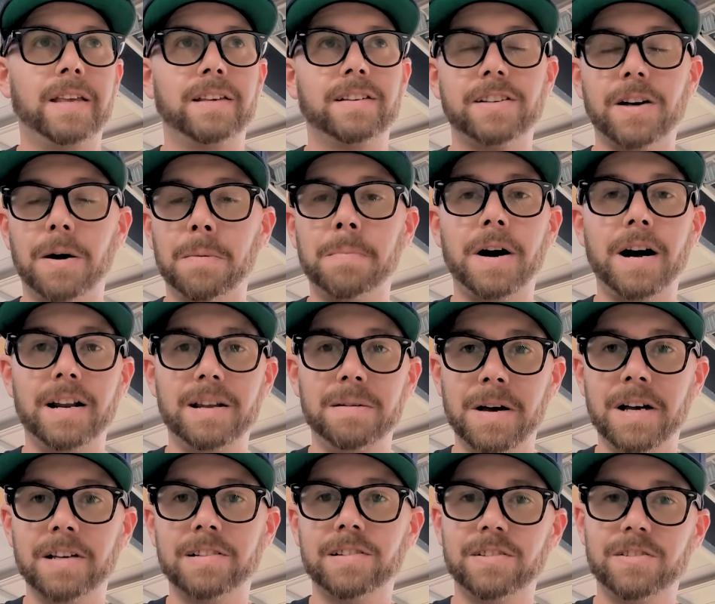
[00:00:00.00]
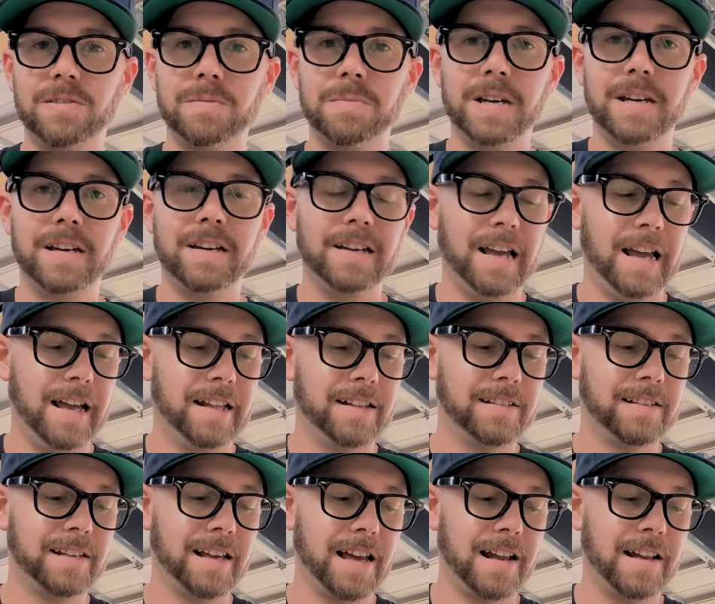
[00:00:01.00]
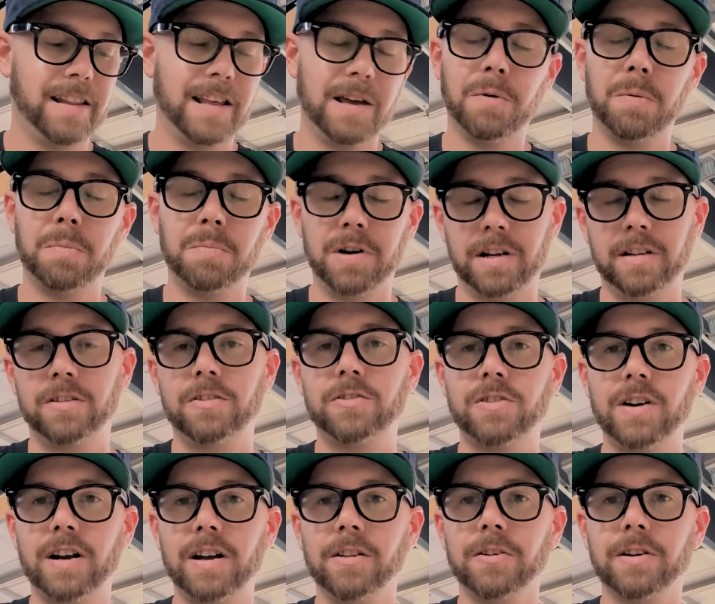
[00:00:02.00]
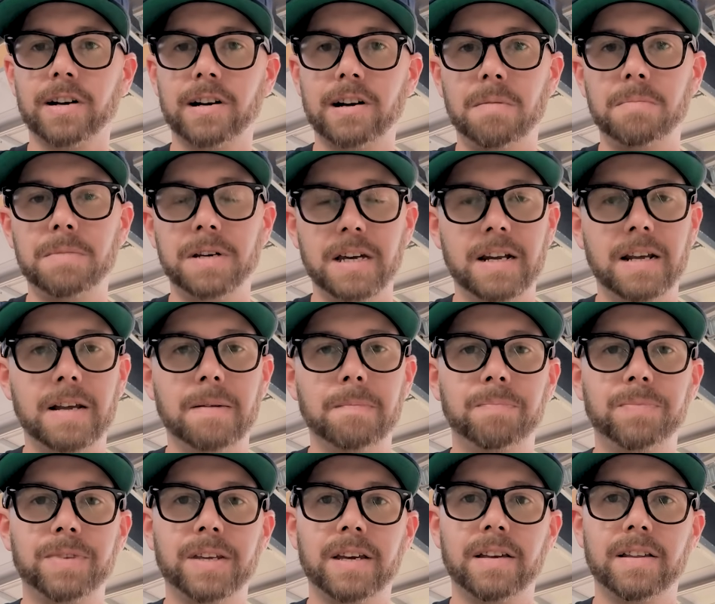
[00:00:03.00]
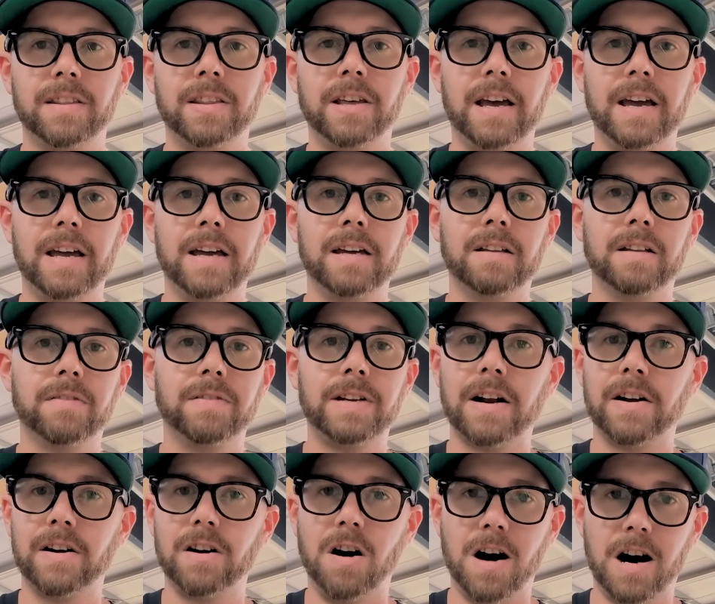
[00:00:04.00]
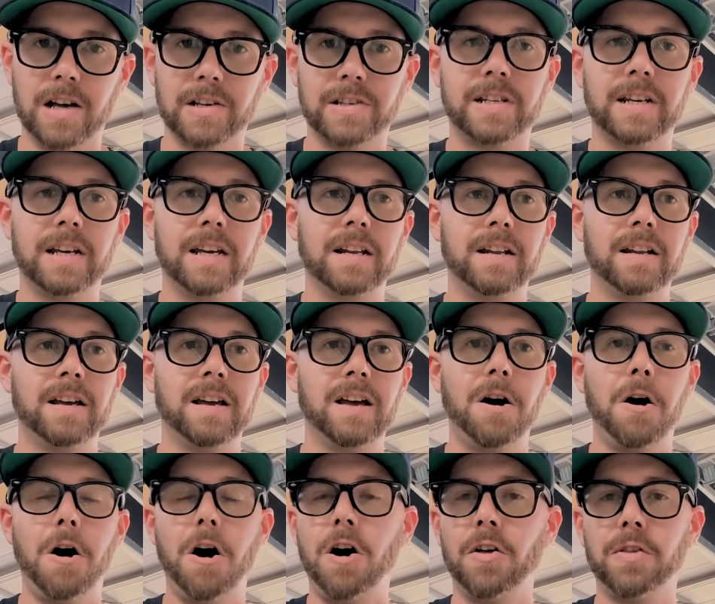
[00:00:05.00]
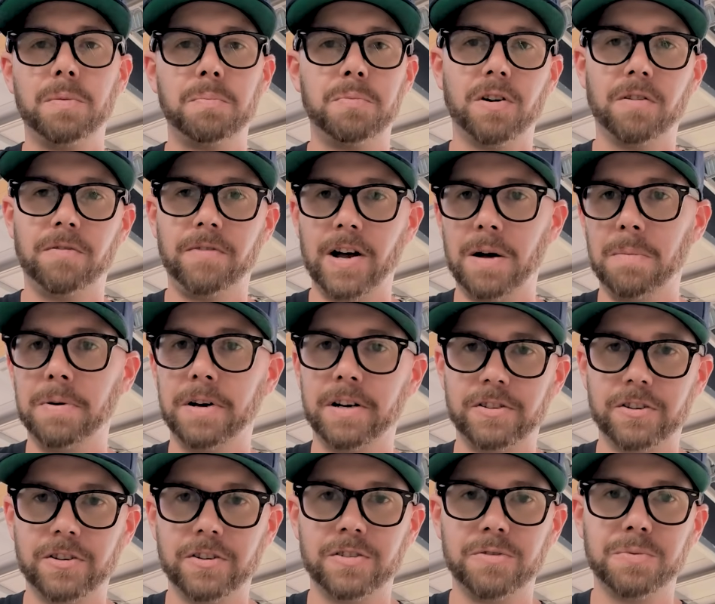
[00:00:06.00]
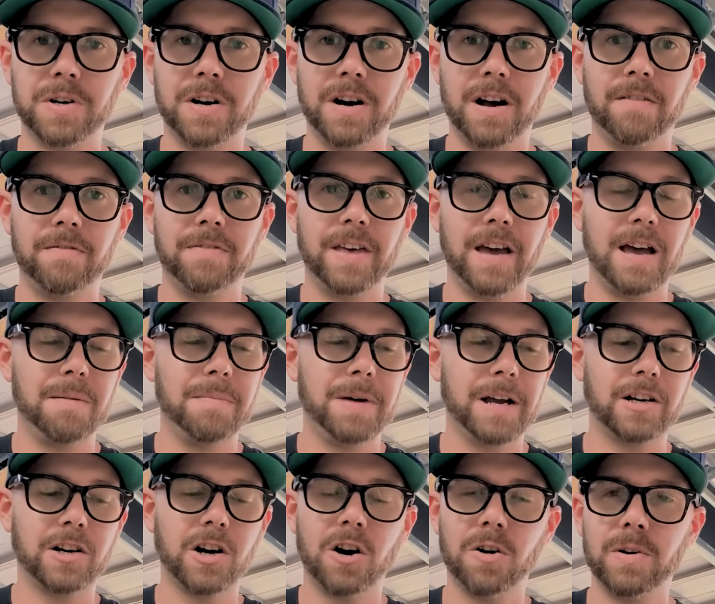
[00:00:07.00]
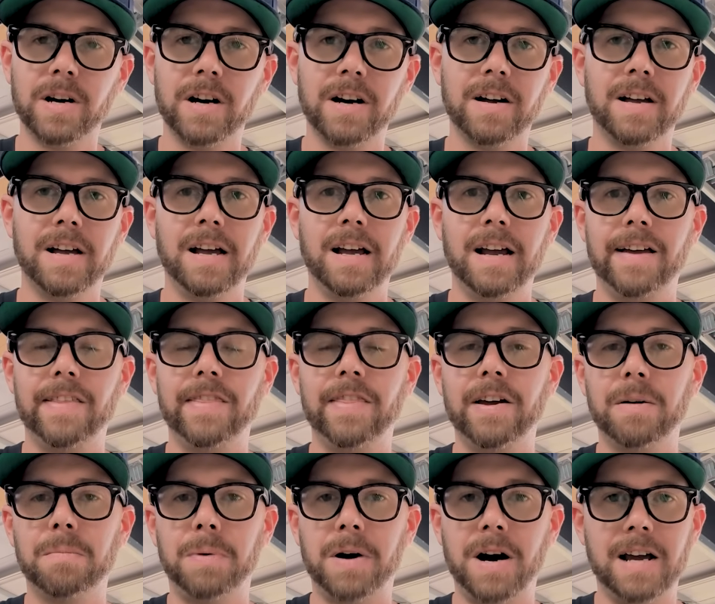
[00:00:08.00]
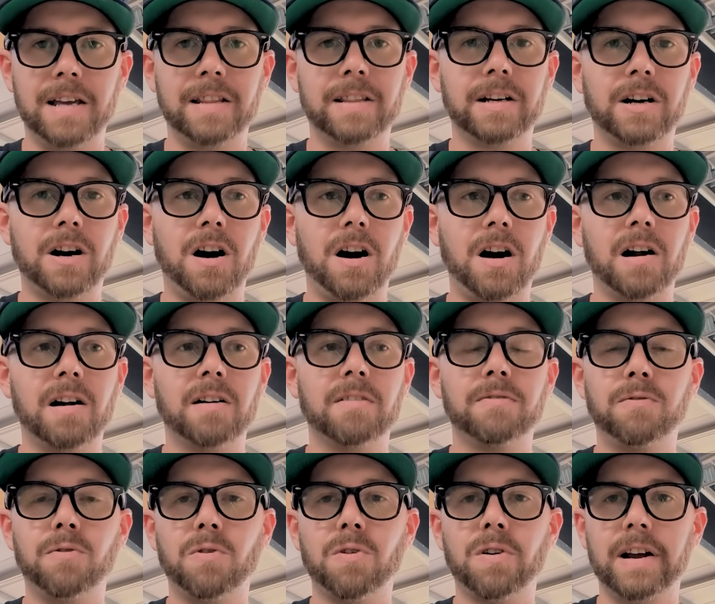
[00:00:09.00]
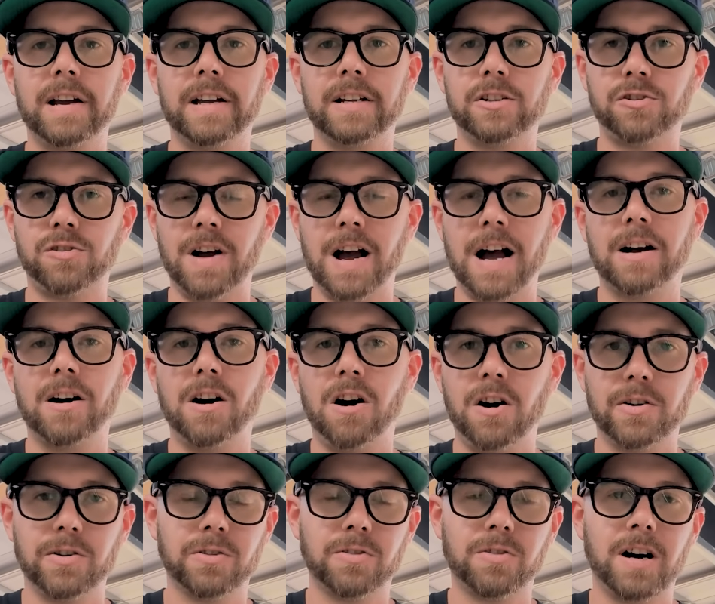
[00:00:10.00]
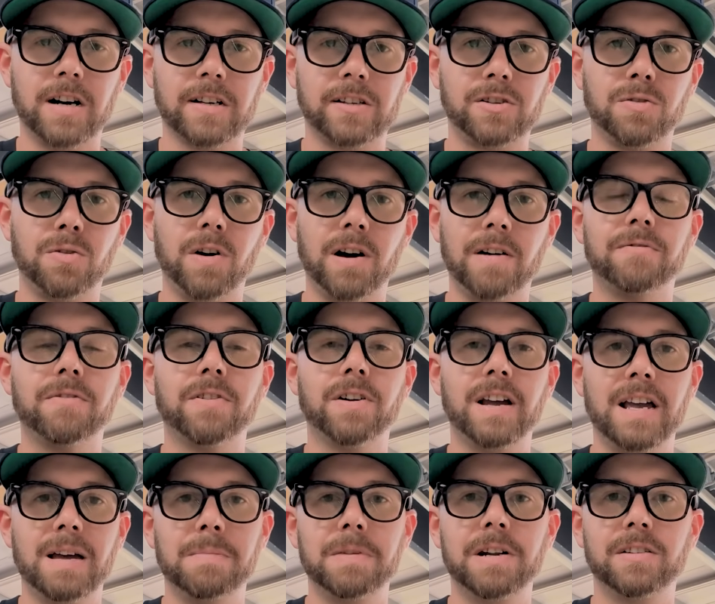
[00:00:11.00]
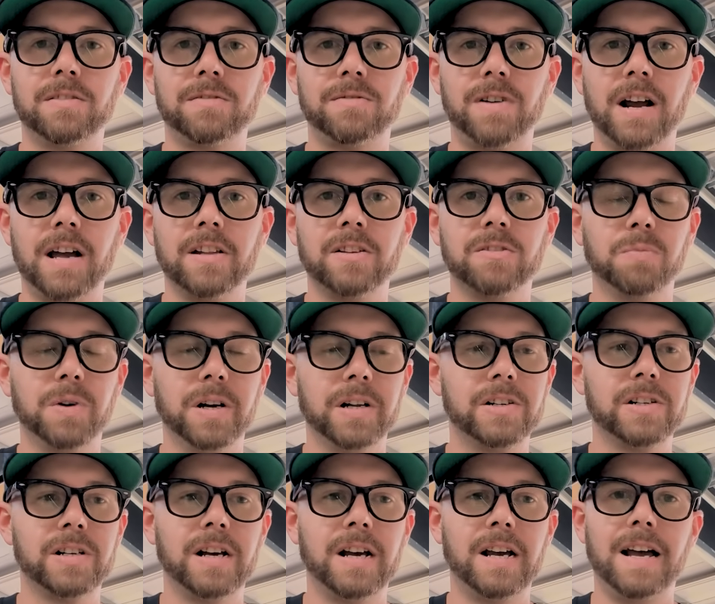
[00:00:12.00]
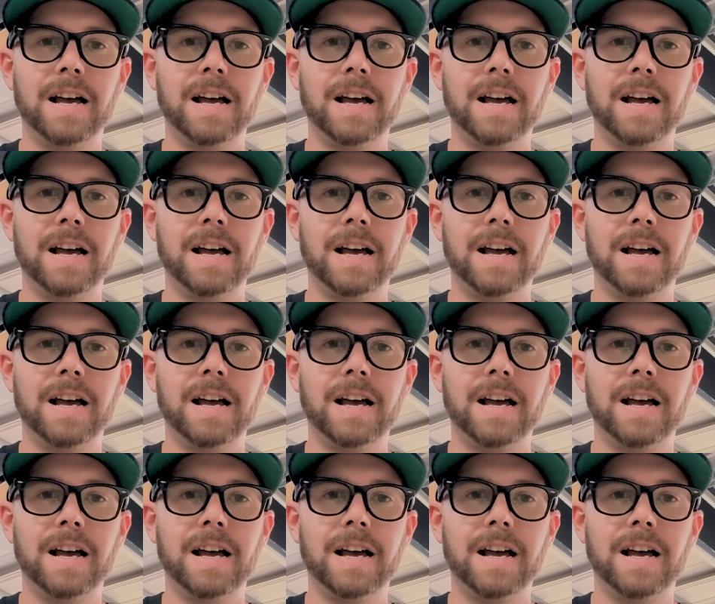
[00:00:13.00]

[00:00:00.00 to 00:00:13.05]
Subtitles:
Somebody messaged me and said they will bring their trailer and come get it. They live down in Austin. All their profile pictures were of them at COTA, and they're buying the car for a track autocross toy for him and his friends, which